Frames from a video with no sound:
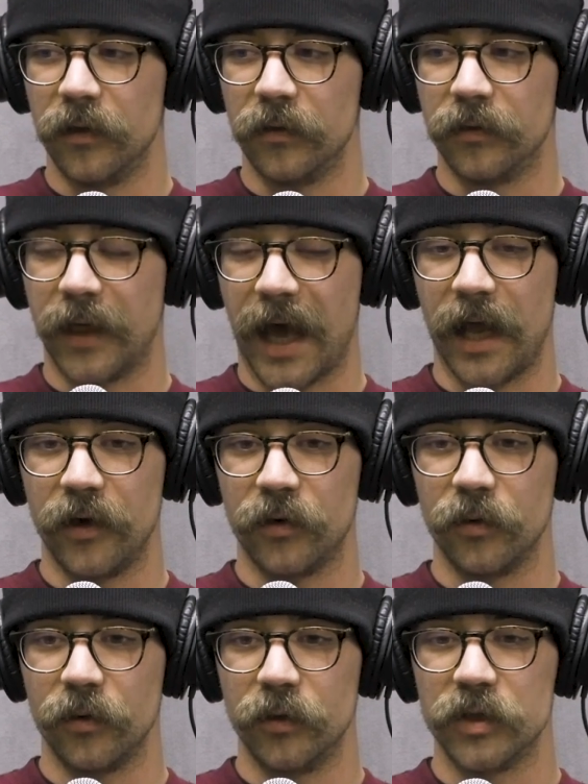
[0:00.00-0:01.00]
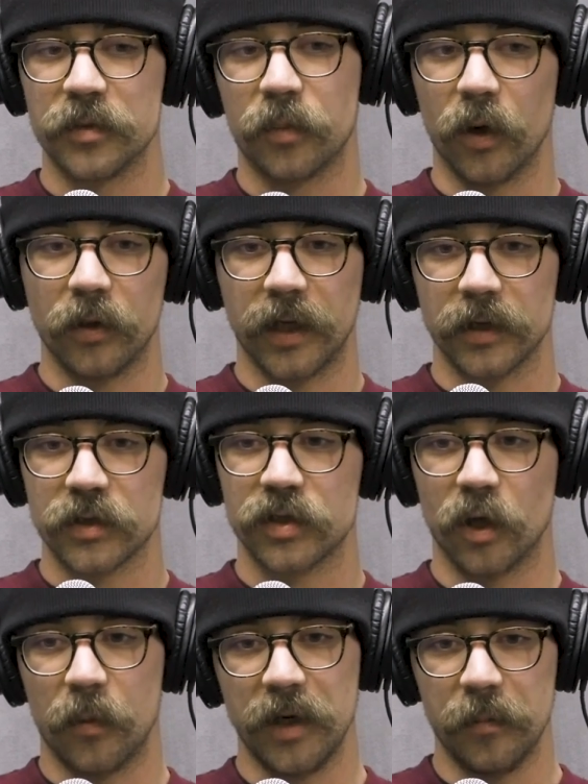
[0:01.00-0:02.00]
that dude just broke down
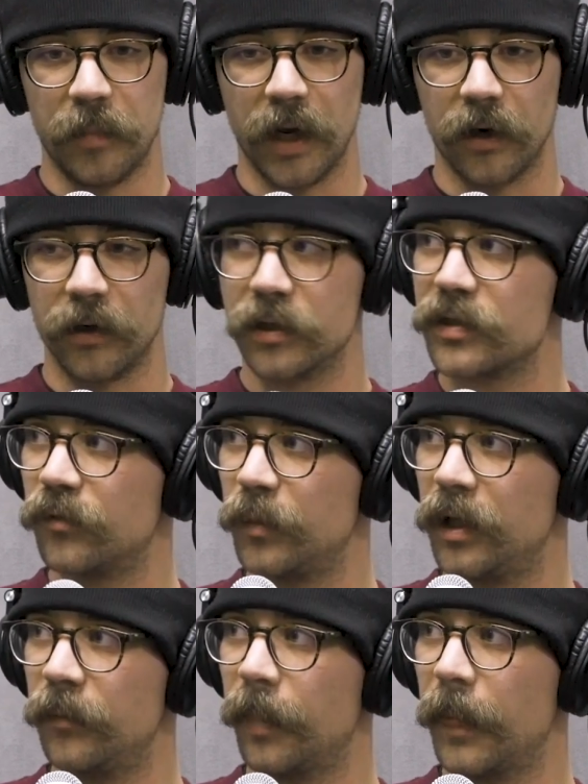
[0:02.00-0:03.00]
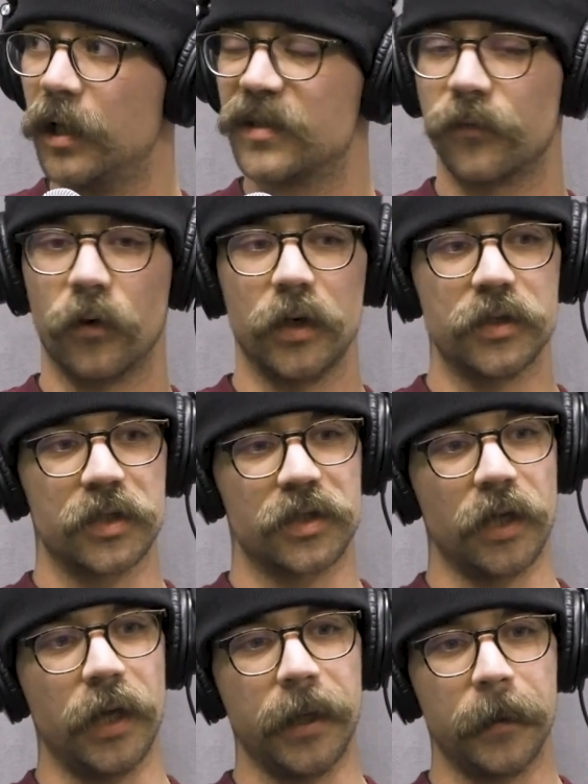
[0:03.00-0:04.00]
so many barriers for me, as far as just
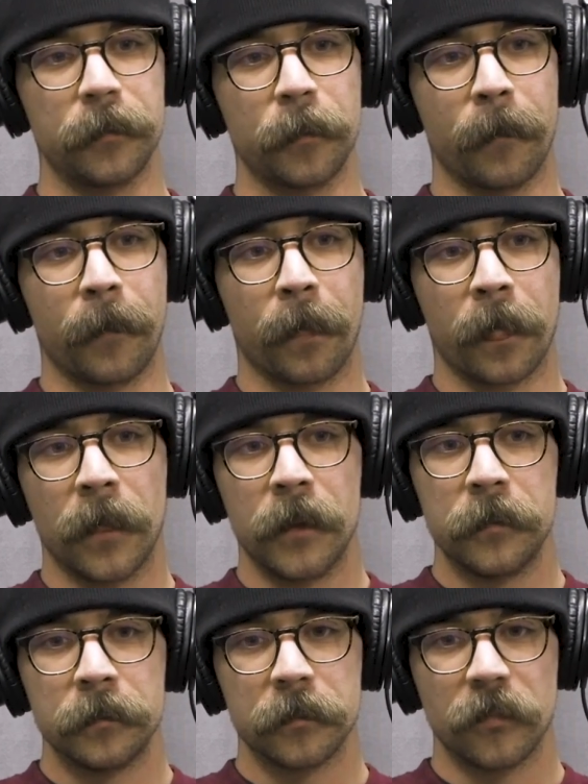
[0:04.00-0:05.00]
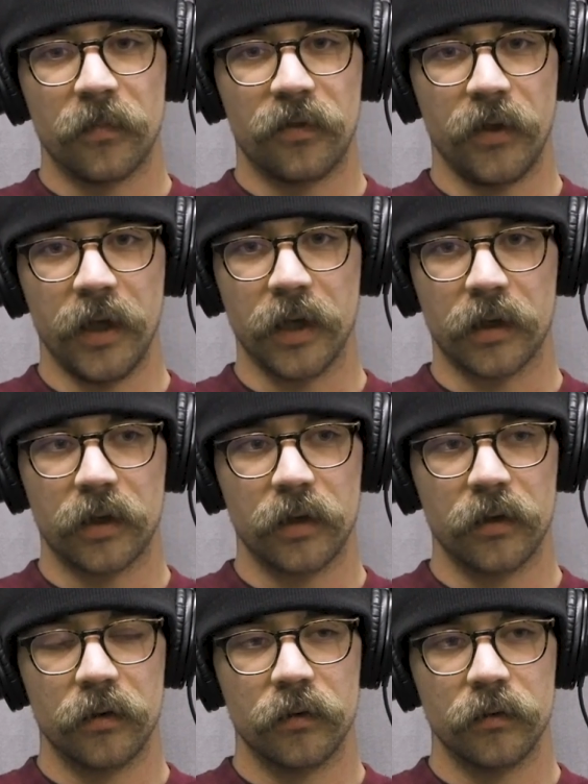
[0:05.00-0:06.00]
like,
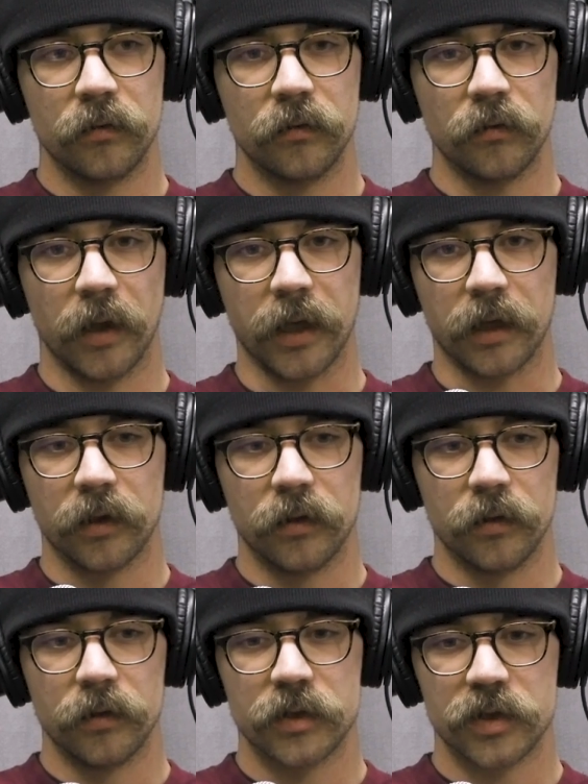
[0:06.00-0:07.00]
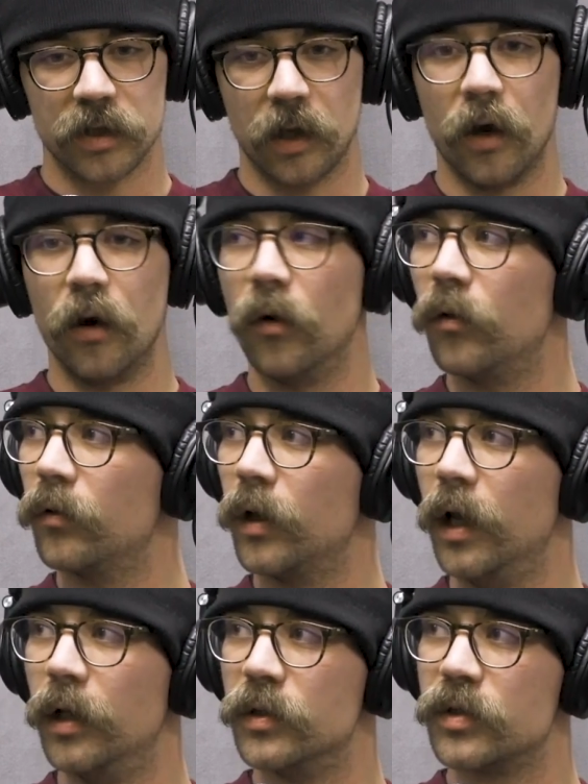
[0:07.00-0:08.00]
think like slow
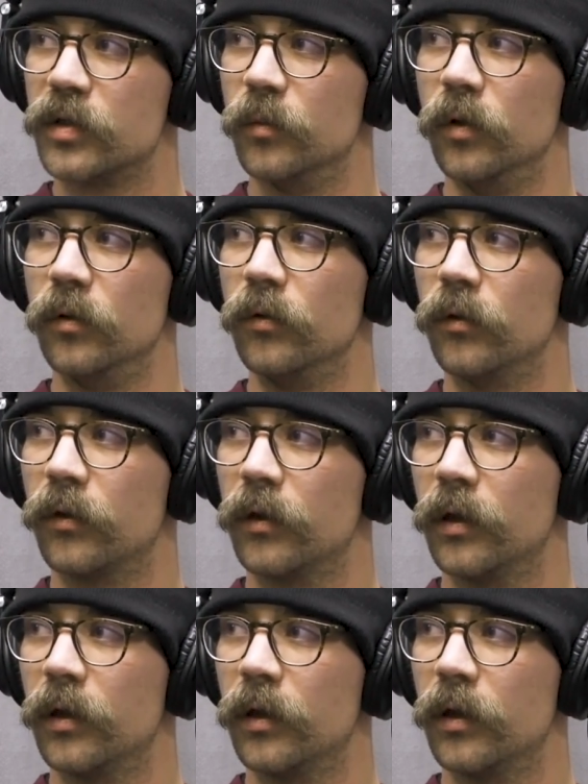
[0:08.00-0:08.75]
and smooth,